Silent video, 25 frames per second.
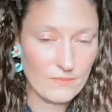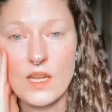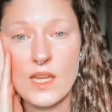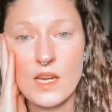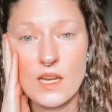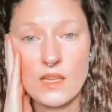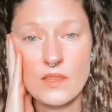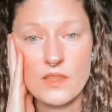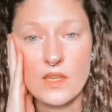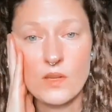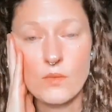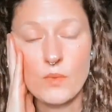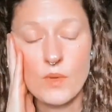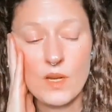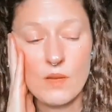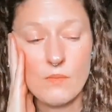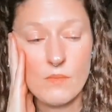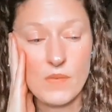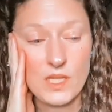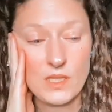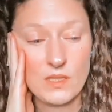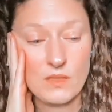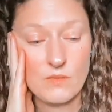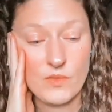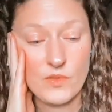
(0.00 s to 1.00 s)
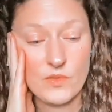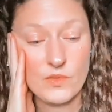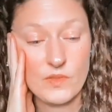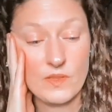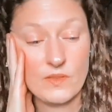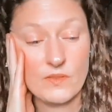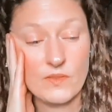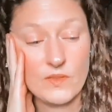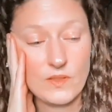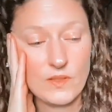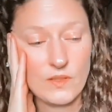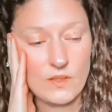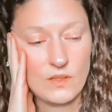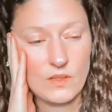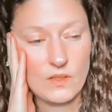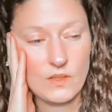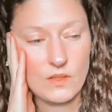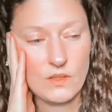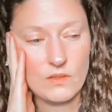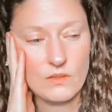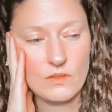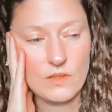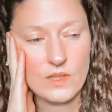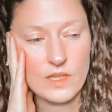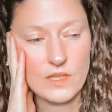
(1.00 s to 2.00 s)
And I think what it makes the most sense to
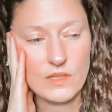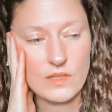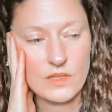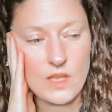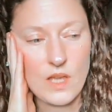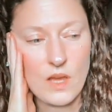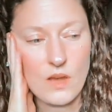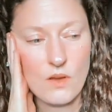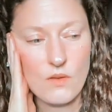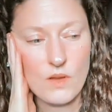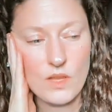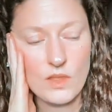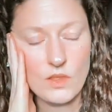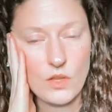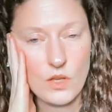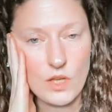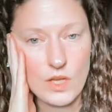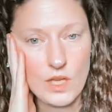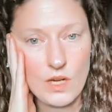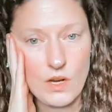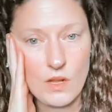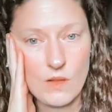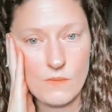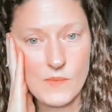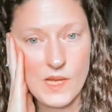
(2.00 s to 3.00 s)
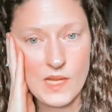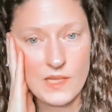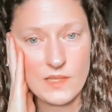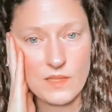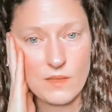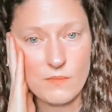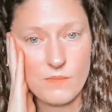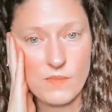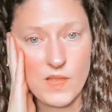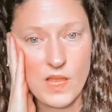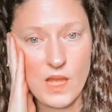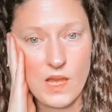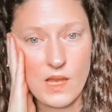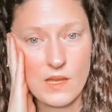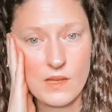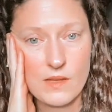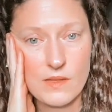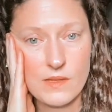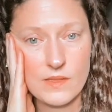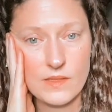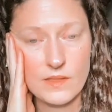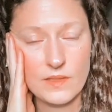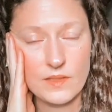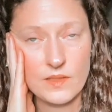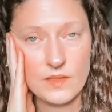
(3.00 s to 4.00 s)
do is go and look at all my
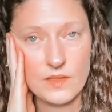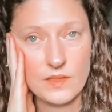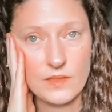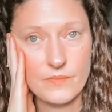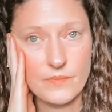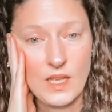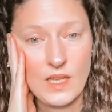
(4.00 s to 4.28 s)
supplies